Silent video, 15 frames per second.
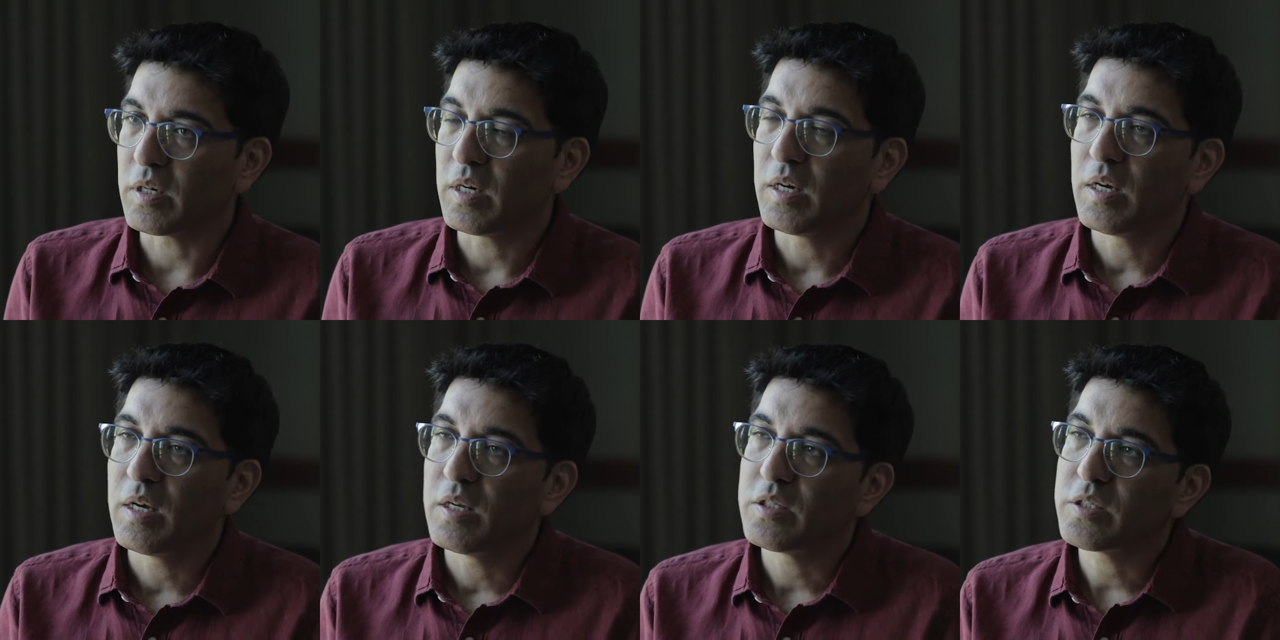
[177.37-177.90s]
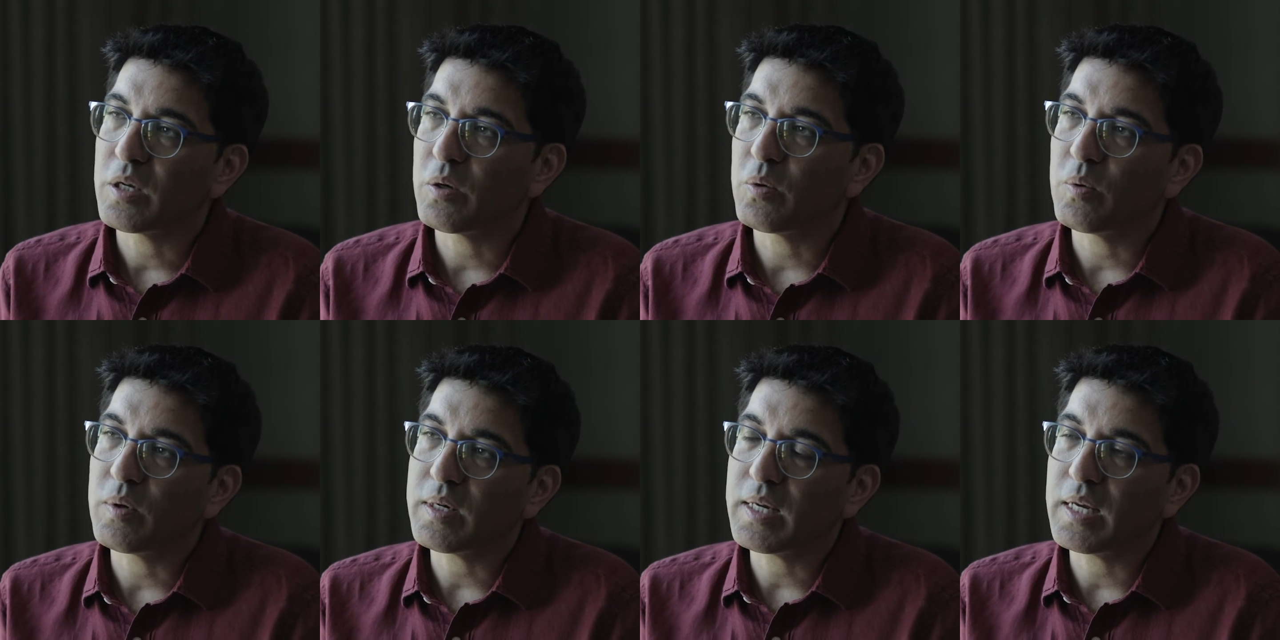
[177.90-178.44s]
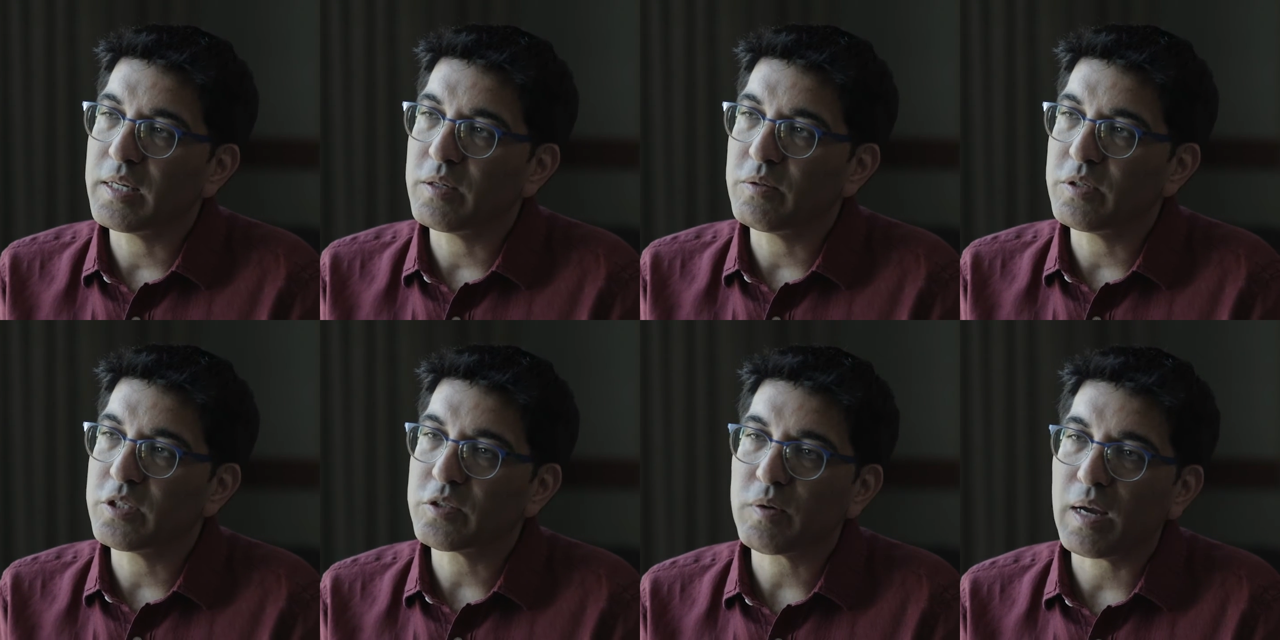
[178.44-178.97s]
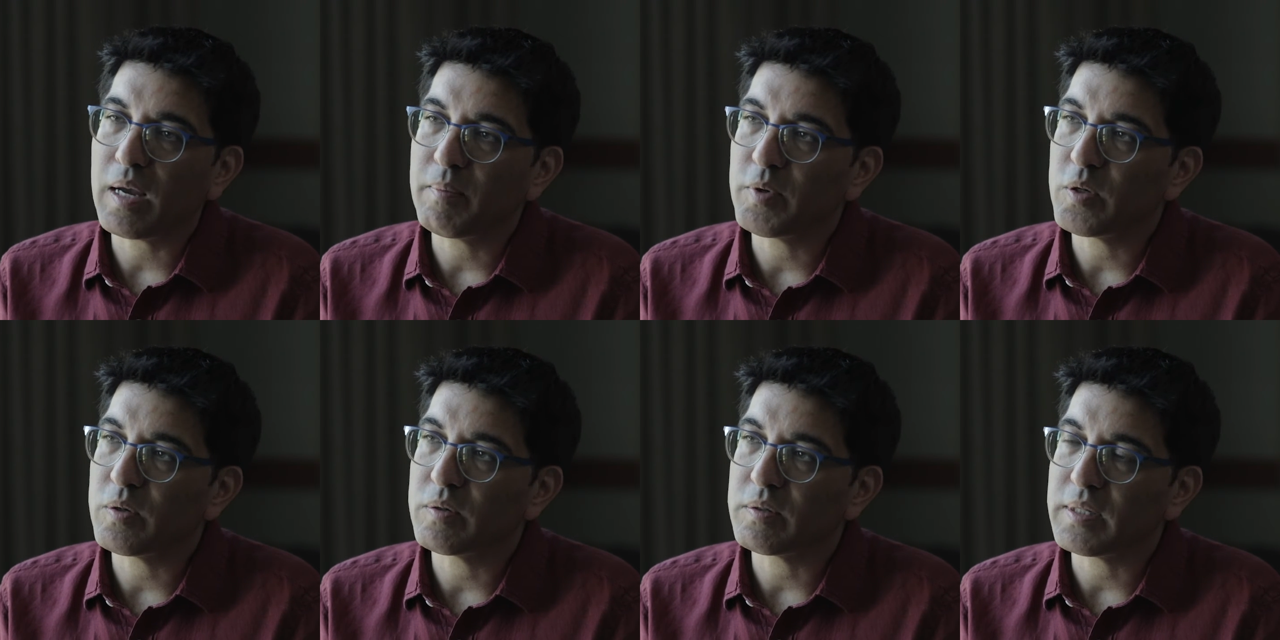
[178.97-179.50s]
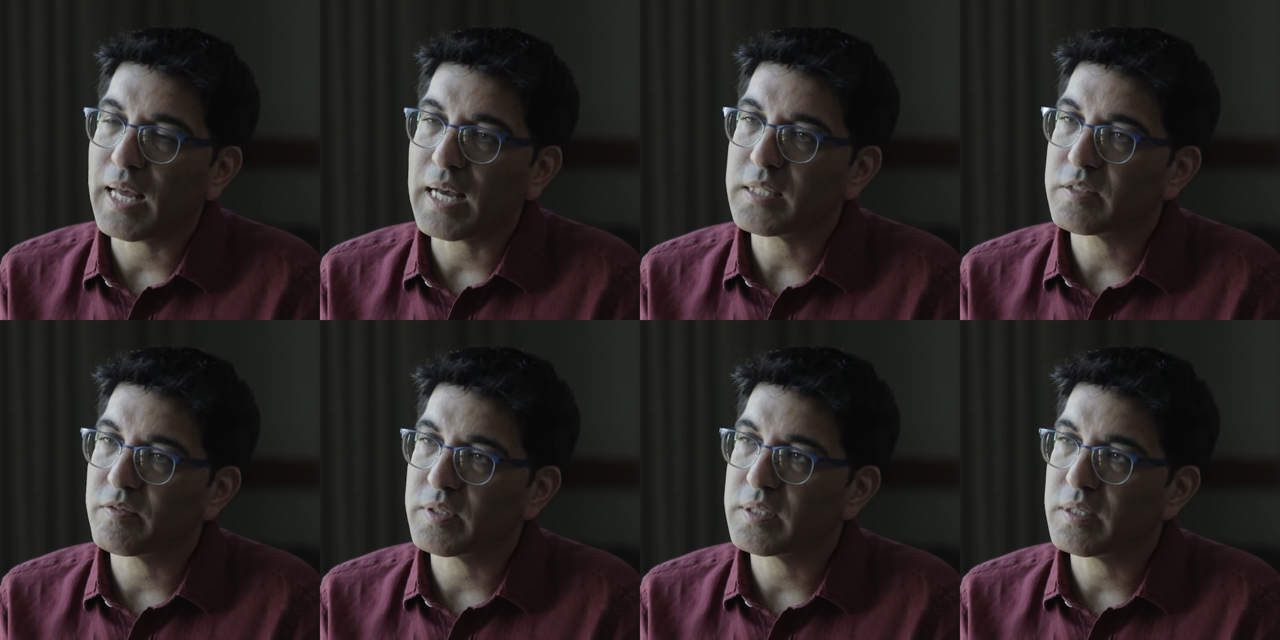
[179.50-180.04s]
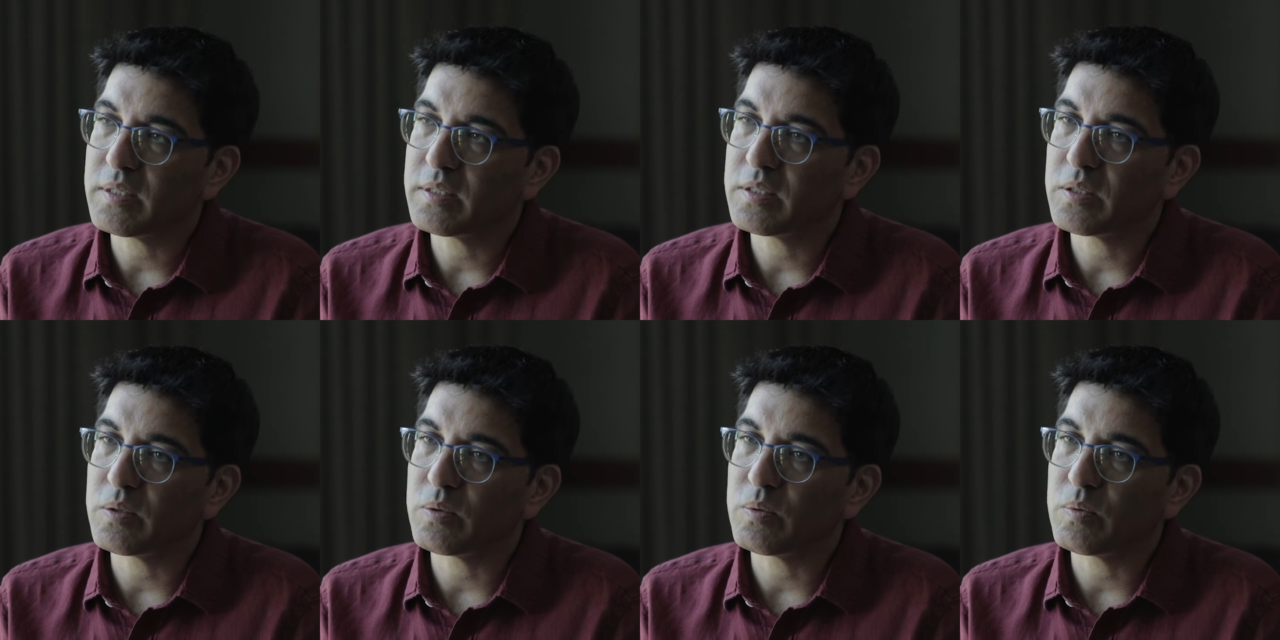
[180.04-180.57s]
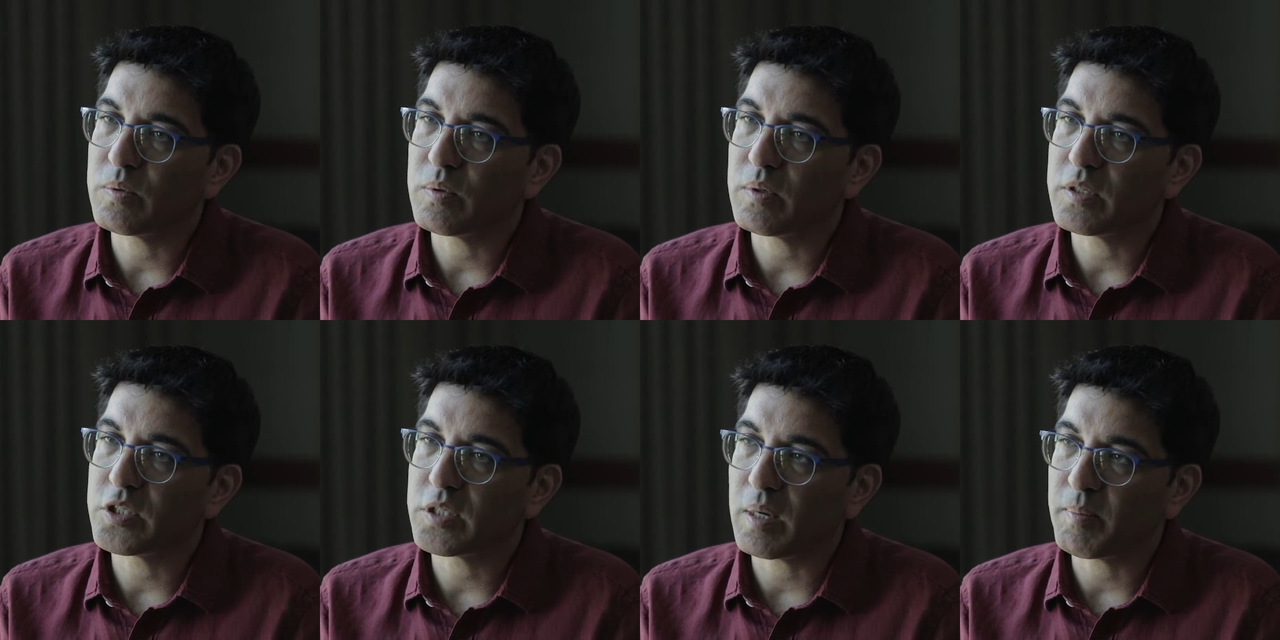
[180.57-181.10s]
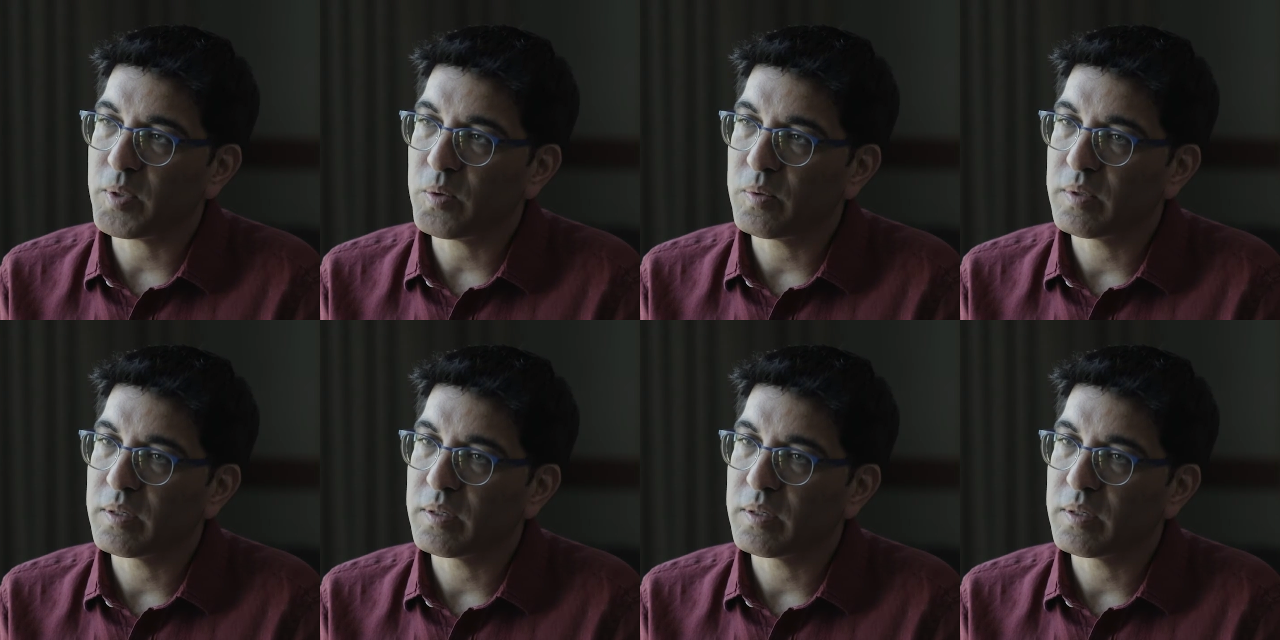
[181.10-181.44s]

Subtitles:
Mm-hmm. So can you describe your last visit to Jammu?